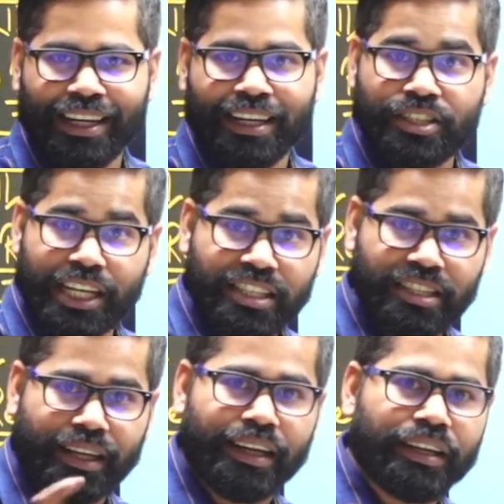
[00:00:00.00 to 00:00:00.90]
just
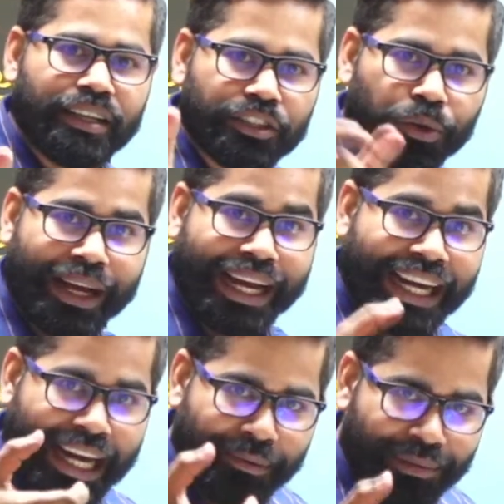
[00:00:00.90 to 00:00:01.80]
to
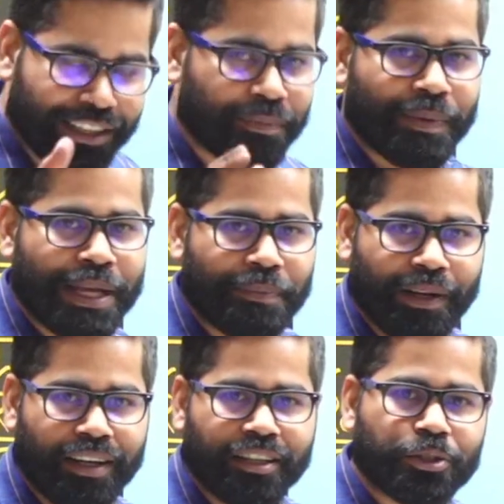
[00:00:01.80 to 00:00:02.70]
enable the
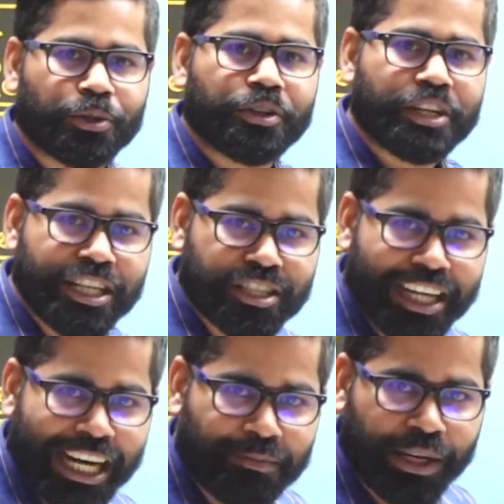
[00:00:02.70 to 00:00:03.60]
people to reach
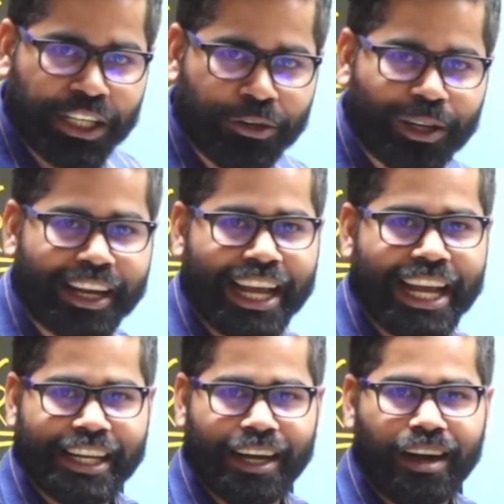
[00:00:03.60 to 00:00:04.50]
that particular
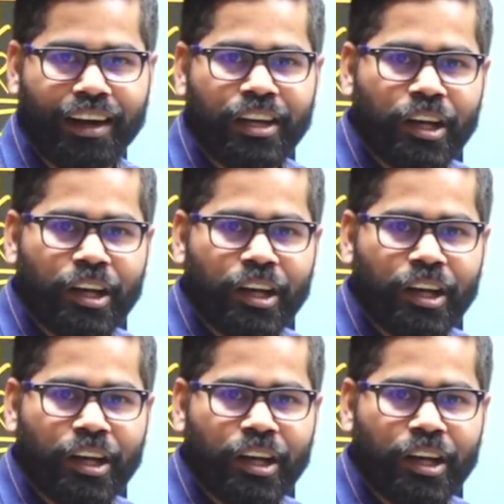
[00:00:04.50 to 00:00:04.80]
area.